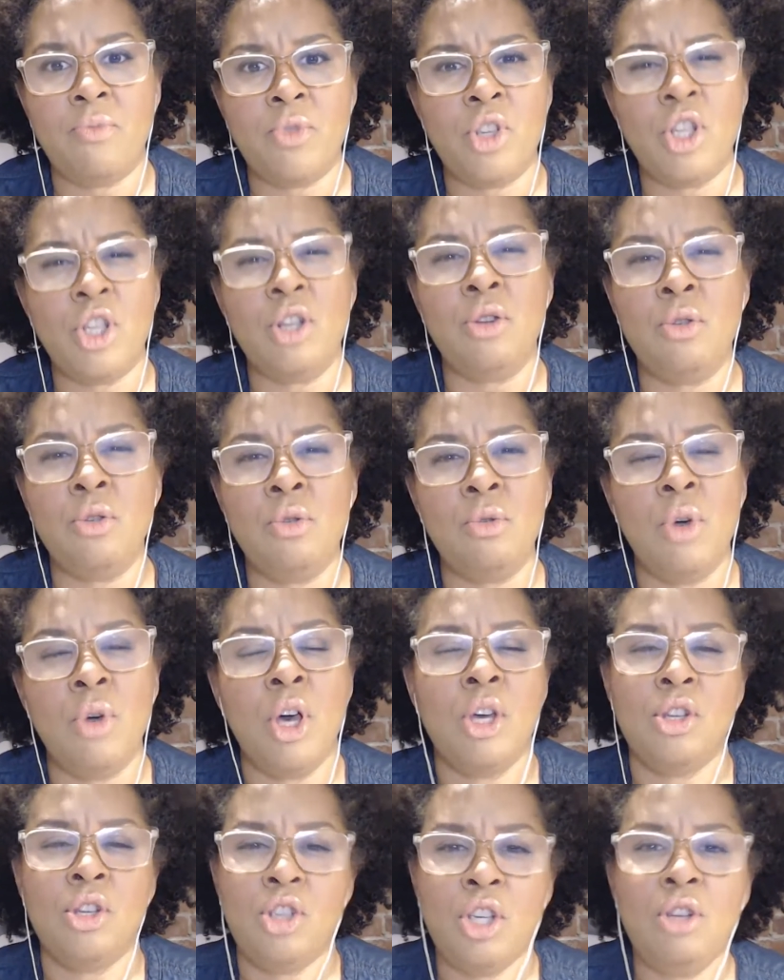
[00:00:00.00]
knew
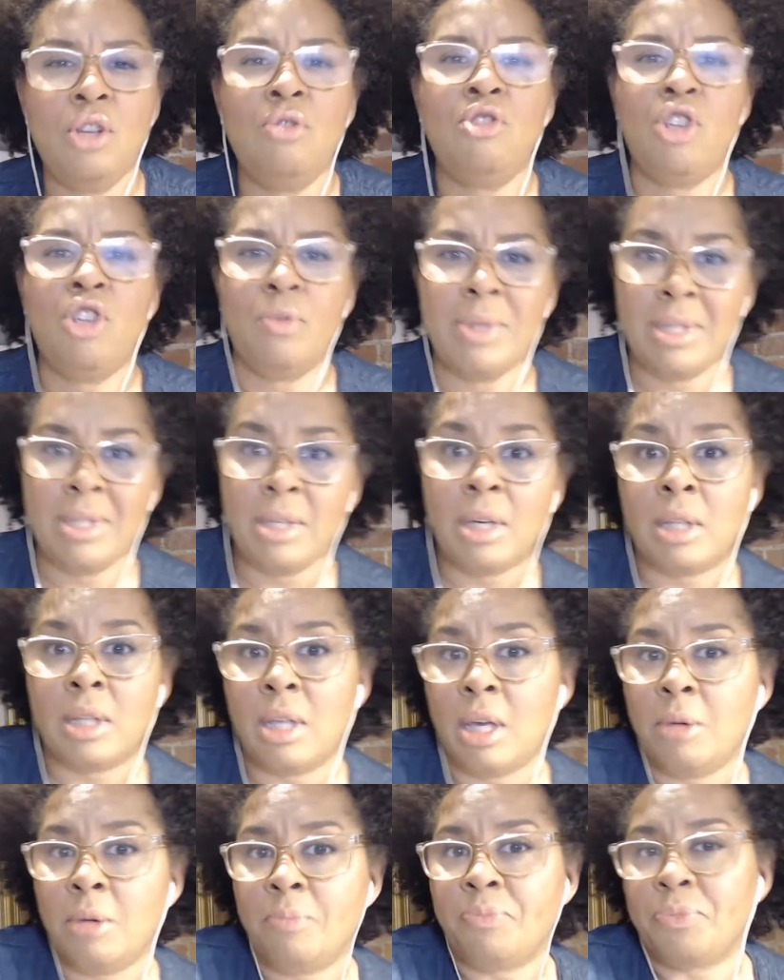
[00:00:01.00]
she was
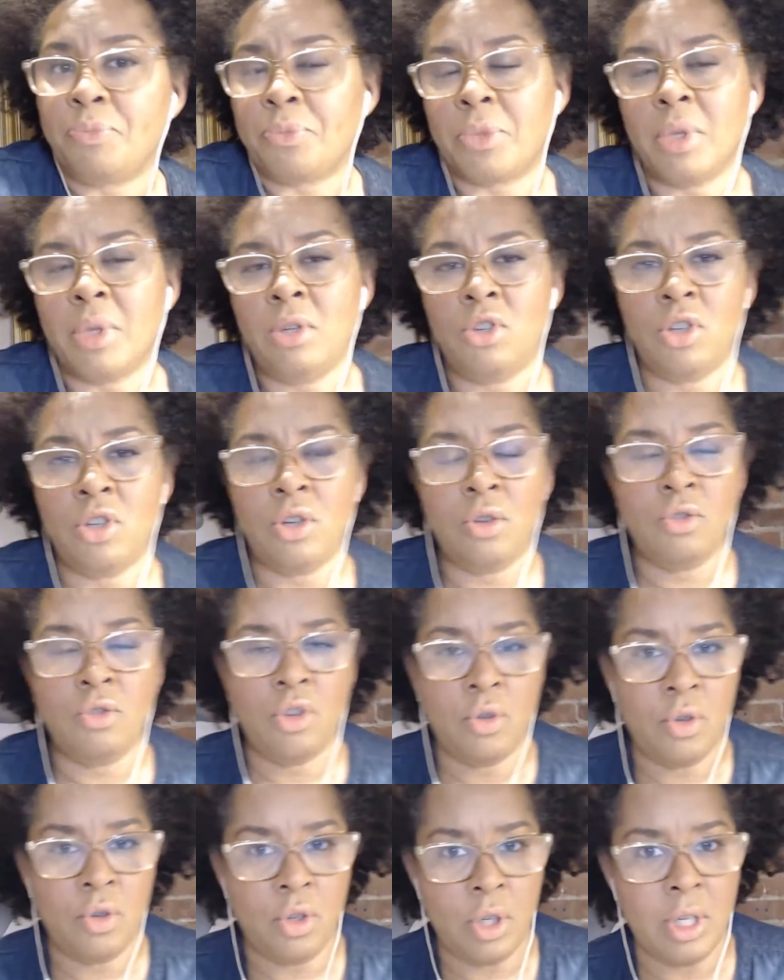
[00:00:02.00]
sickly, and she knew
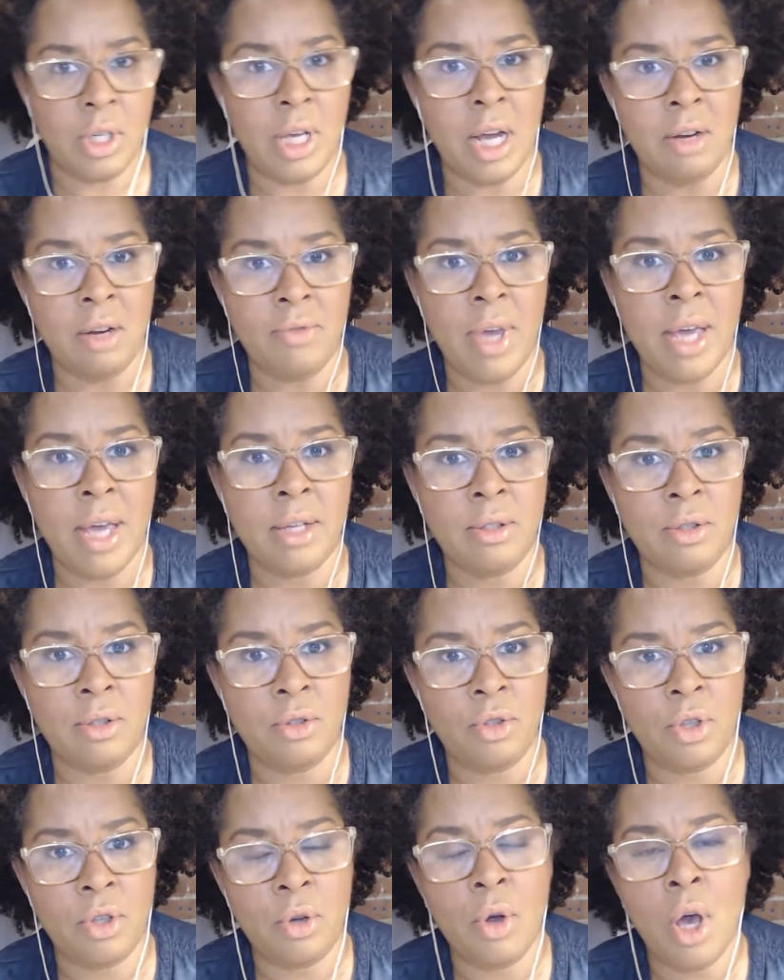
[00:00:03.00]
she died of cancer.
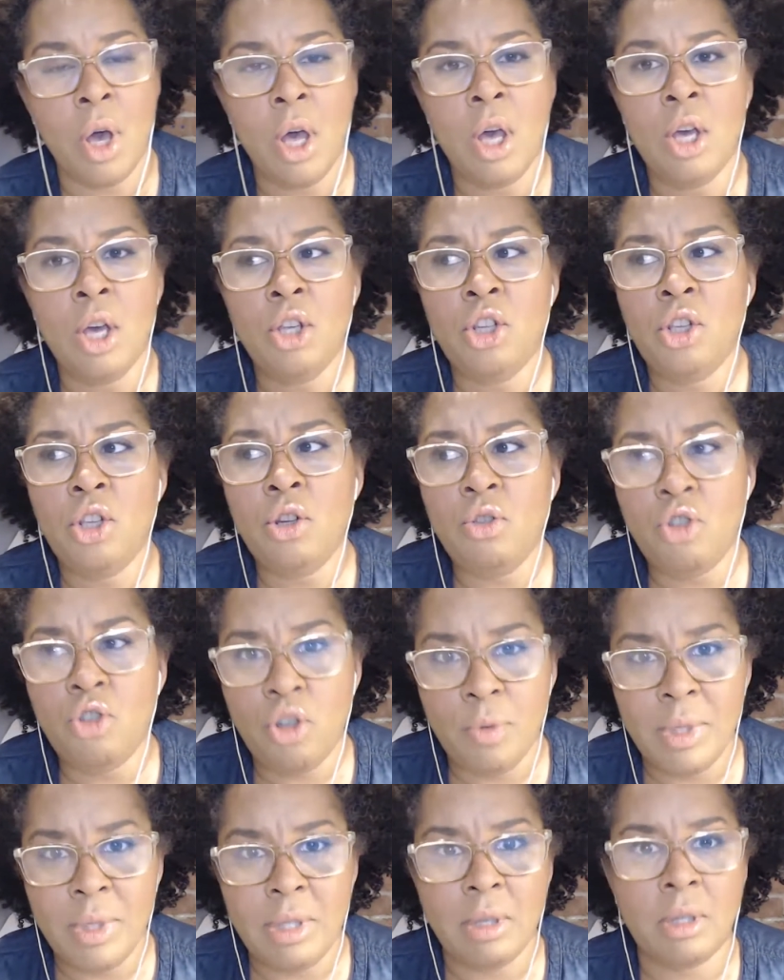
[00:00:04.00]
So she knew
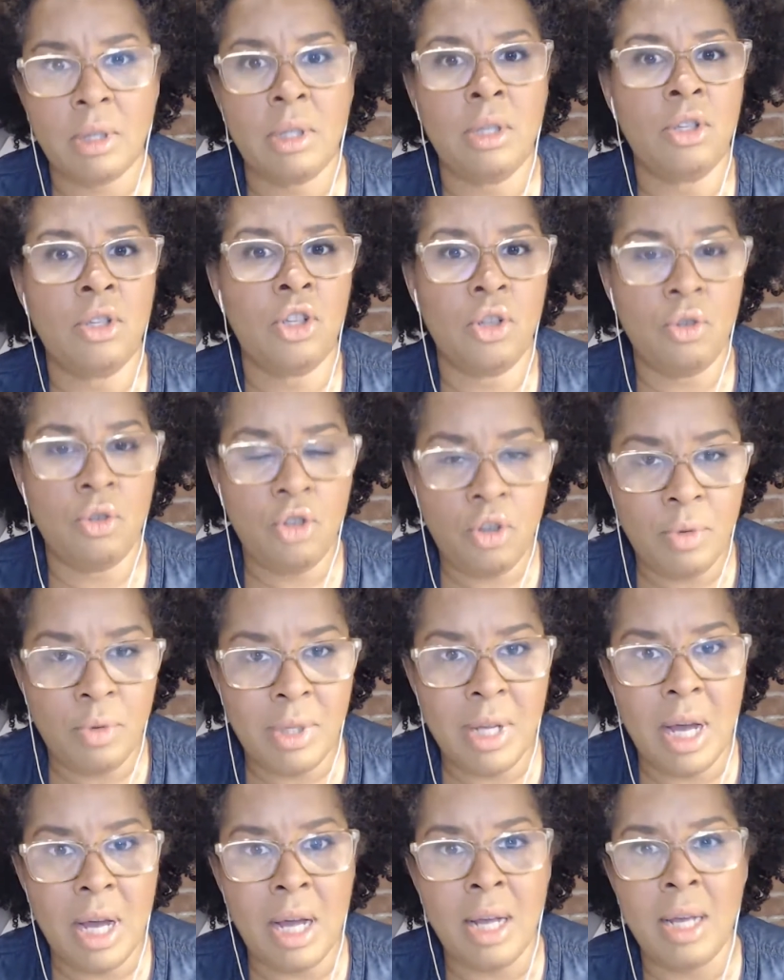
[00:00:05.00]
she was sickly. She knew she was
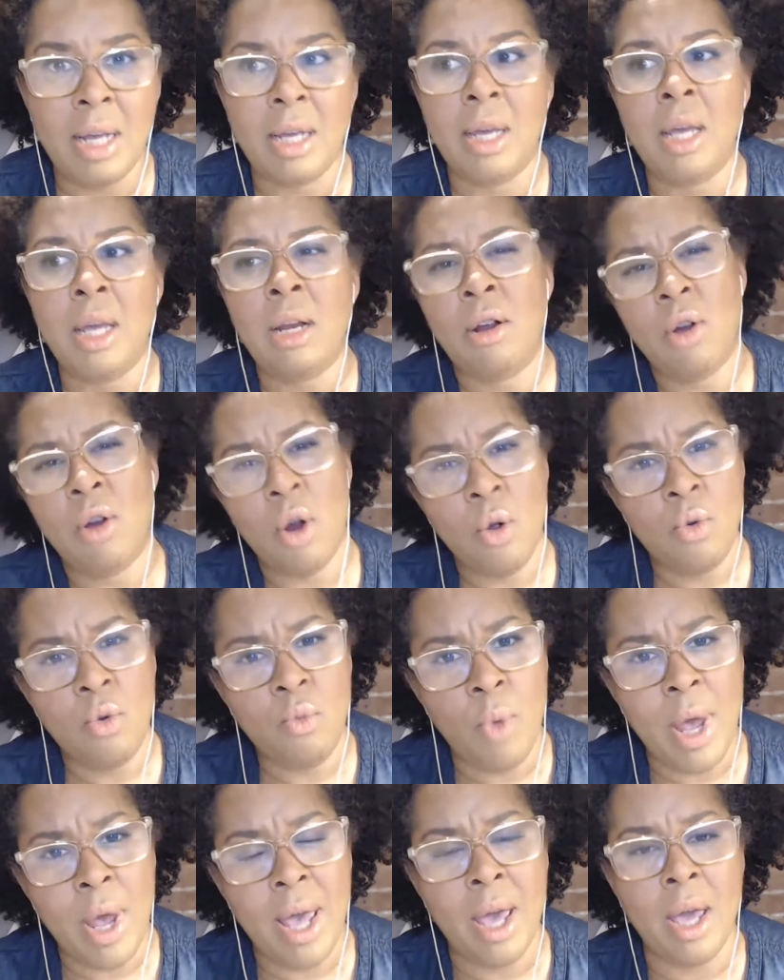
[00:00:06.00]
dying in her own
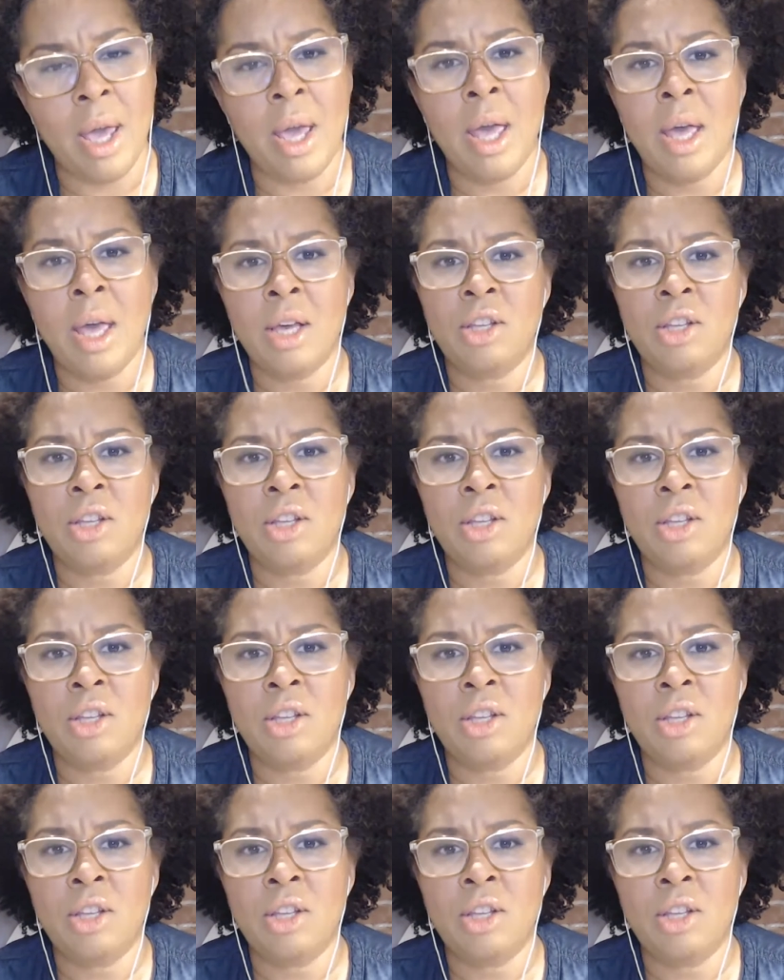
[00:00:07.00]
way.